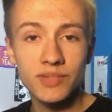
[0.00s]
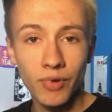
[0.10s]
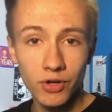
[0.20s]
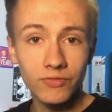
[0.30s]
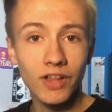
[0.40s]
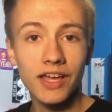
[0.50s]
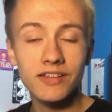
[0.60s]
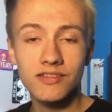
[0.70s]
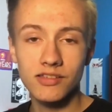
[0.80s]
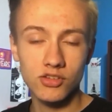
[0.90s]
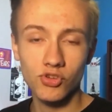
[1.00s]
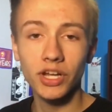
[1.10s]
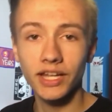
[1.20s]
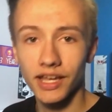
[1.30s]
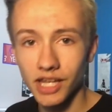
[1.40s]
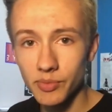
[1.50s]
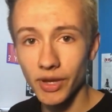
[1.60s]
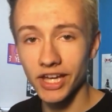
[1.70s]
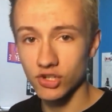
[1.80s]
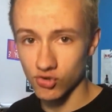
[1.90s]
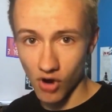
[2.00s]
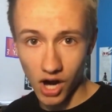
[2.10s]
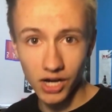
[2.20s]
a butterfly into the street and get hit by a truck.